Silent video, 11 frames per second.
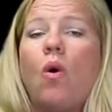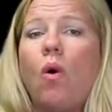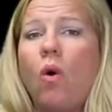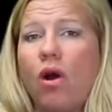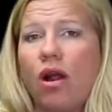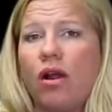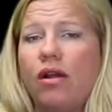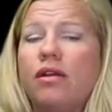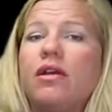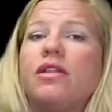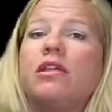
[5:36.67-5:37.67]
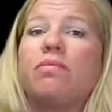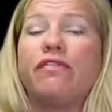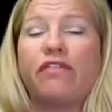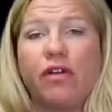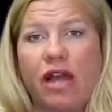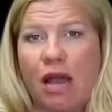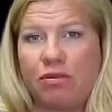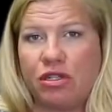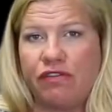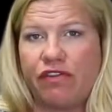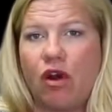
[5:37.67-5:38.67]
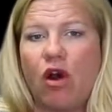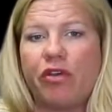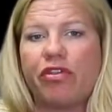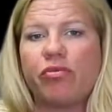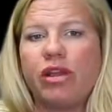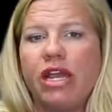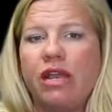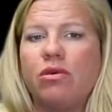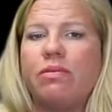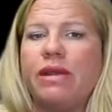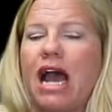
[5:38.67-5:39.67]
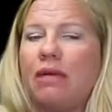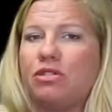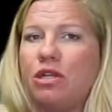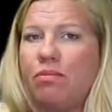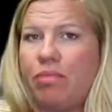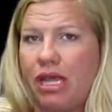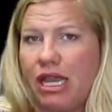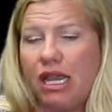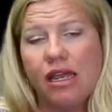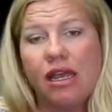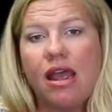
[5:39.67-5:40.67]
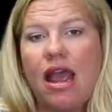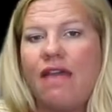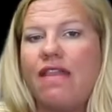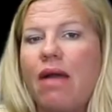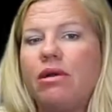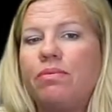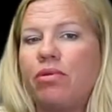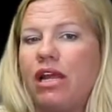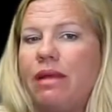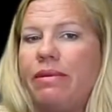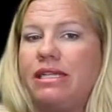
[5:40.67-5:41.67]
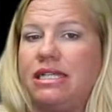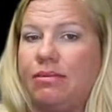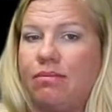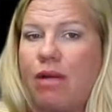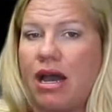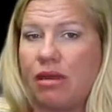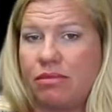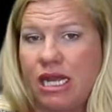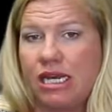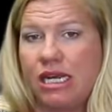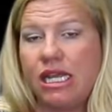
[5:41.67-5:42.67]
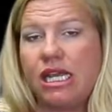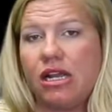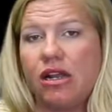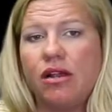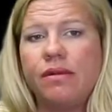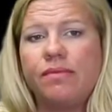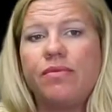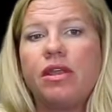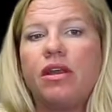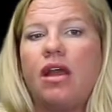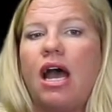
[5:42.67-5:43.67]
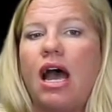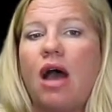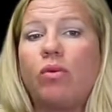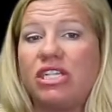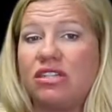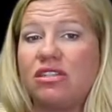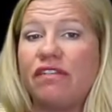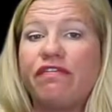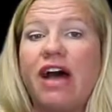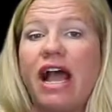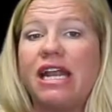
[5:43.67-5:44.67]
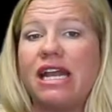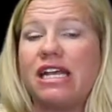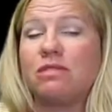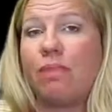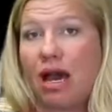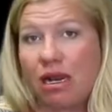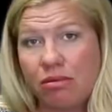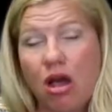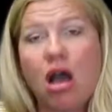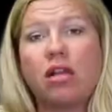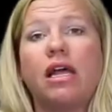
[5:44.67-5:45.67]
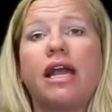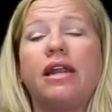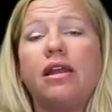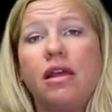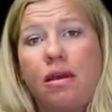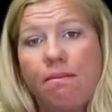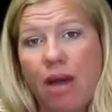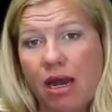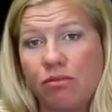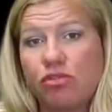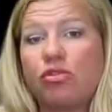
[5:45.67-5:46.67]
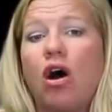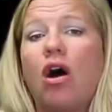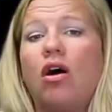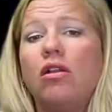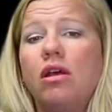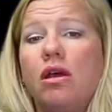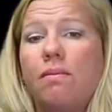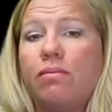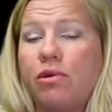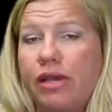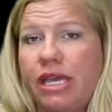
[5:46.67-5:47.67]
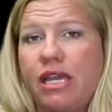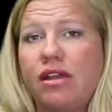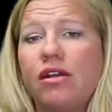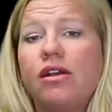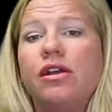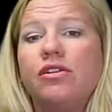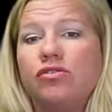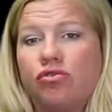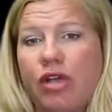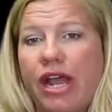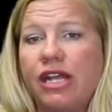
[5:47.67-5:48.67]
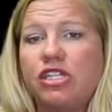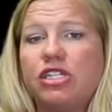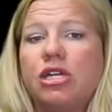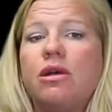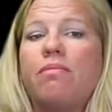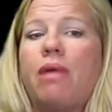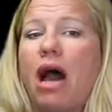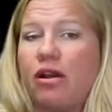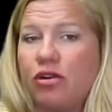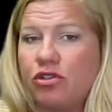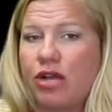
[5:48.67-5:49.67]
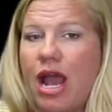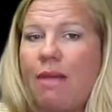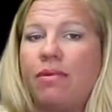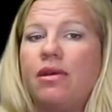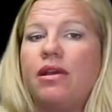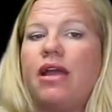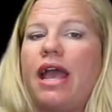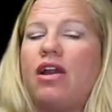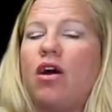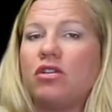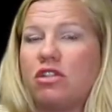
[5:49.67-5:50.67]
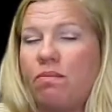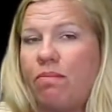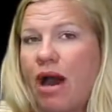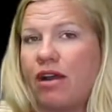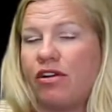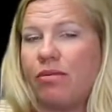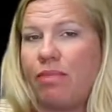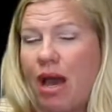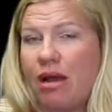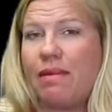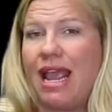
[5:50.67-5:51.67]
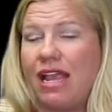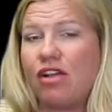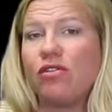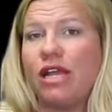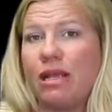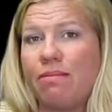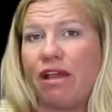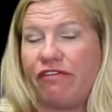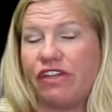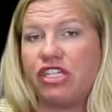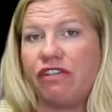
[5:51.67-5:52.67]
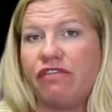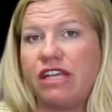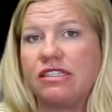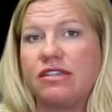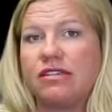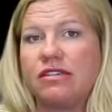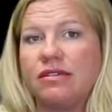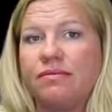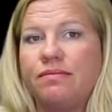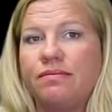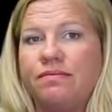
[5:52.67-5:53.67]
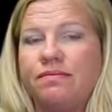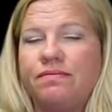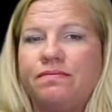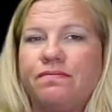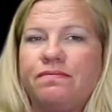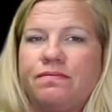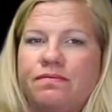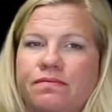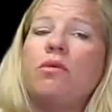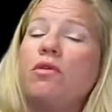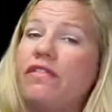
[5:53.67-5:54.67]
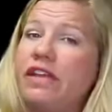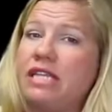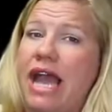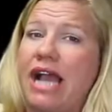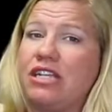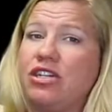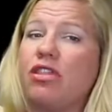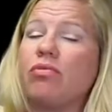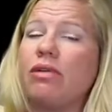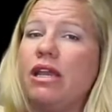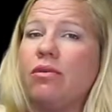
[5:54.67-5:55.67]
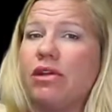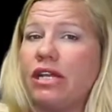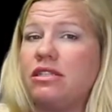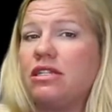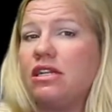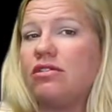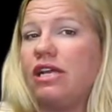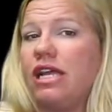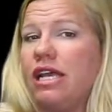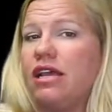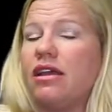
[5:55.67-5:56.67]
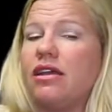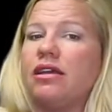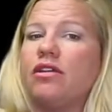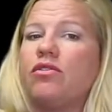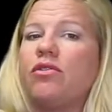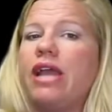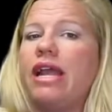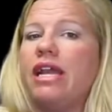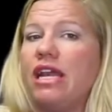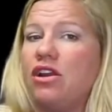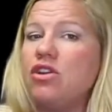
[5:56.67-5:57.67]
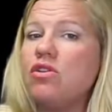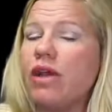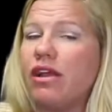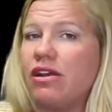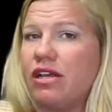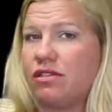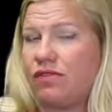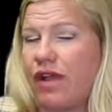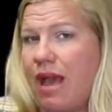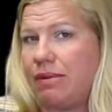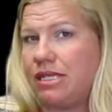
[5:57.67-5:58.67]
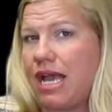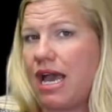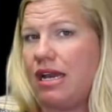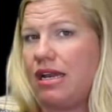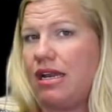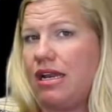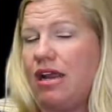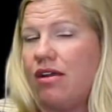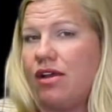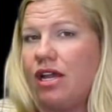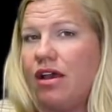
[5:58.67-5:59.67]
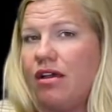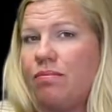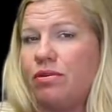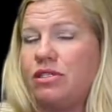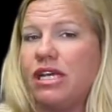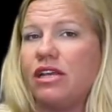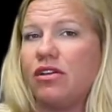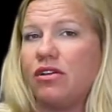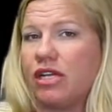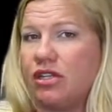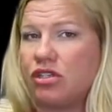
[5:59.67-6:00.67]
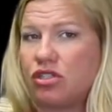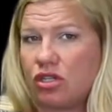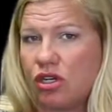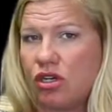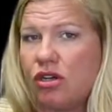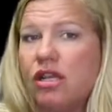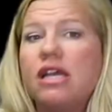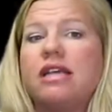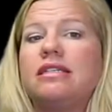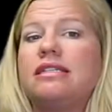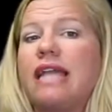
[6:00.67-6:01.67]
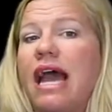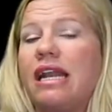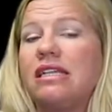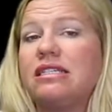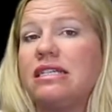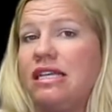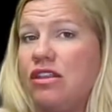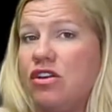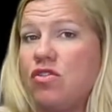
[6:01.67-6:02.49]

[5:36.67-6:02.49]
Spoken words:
or the preferred option for all three would be option B, and that would prohibit bottom tending gear, which is defined as bottom longline, bottom trawl, buoy gear, dredge, pot or trap, and also bottom anchoring by fishing vessels. Moving to action 3, we're considering creating new areas for habitat area of particular concern status in the